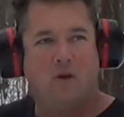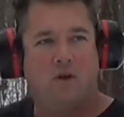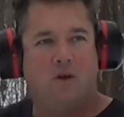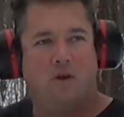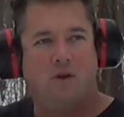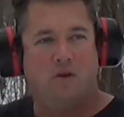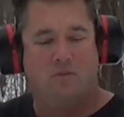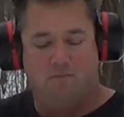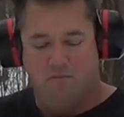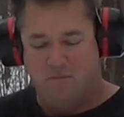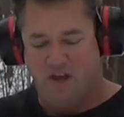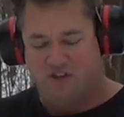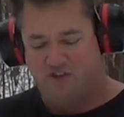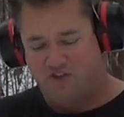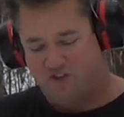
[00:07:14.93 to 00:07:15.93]
just has a
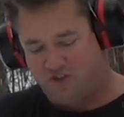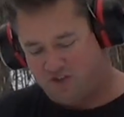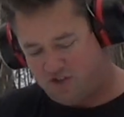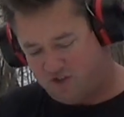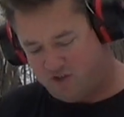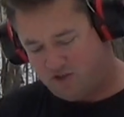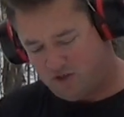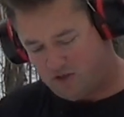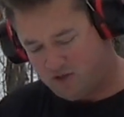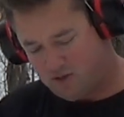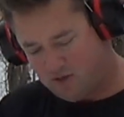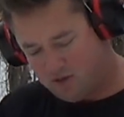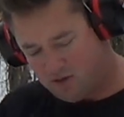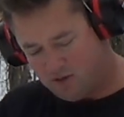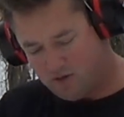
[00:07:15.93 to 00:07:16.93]
22 or a shotgun,
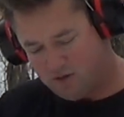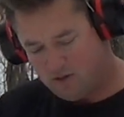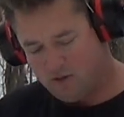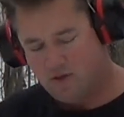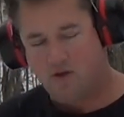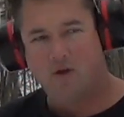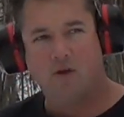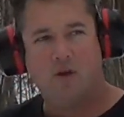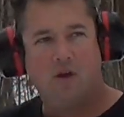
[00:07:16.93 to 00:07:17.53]
maybe a handgun,